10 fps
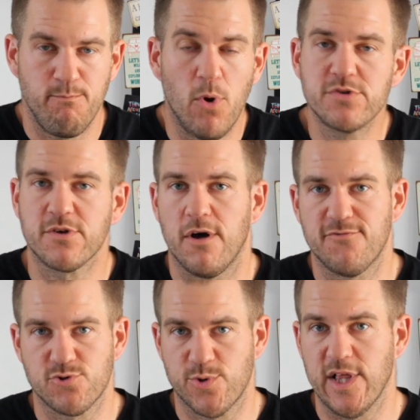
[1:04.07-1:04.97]
most
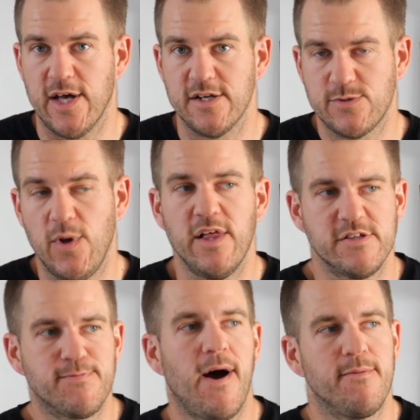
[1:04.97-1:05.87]
golfers realize, well, it's
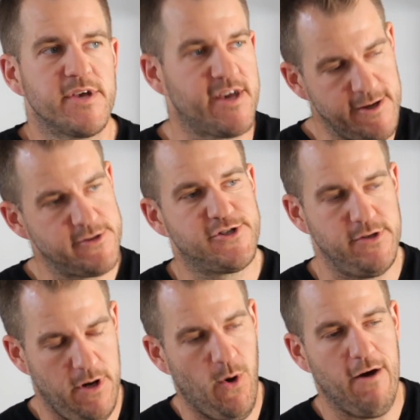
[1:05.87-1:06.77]
probably good to
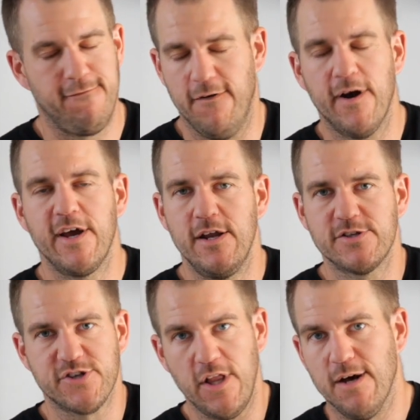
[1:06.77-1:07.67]
know how far I hit
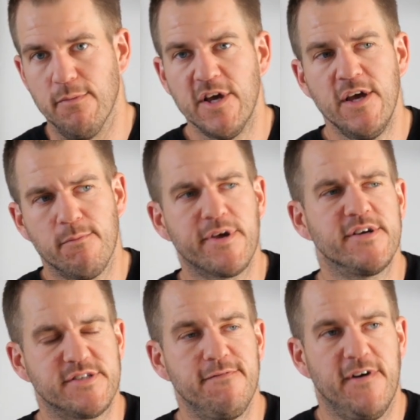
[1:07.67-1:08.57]
each club.
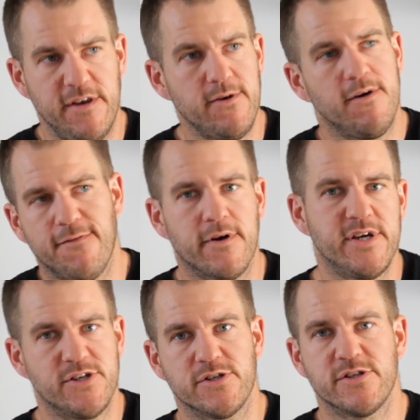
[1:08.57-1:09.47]
Because if I know how far I
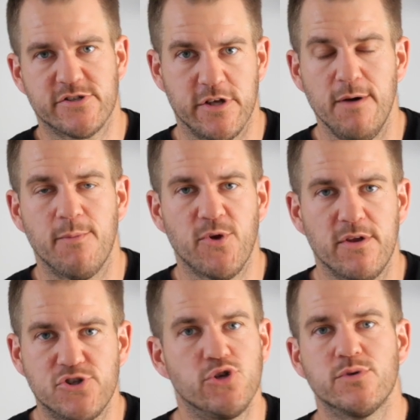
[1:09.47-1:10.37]
hit each club, I'm going
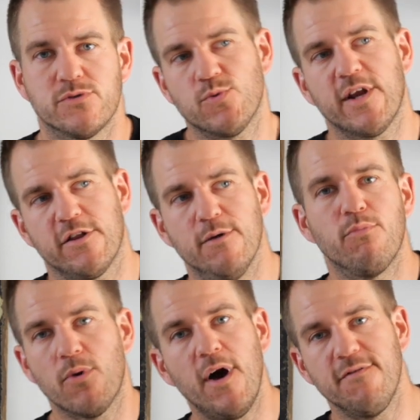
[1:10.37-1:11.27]
to choose the right club
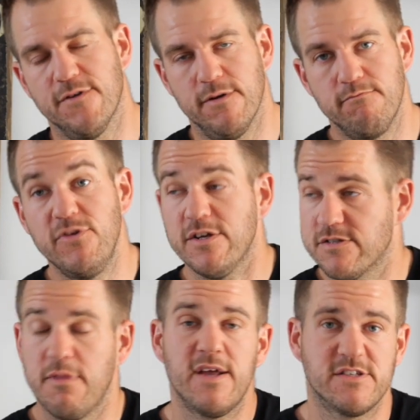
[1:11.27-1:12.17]
more often. Yes,
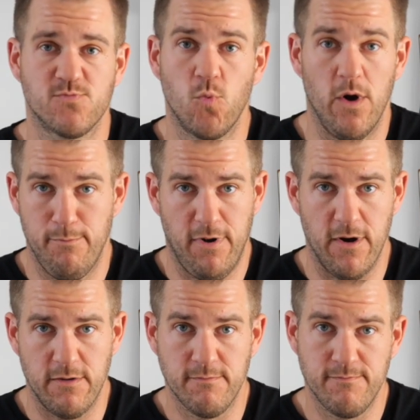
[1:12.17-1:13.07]
that is one part.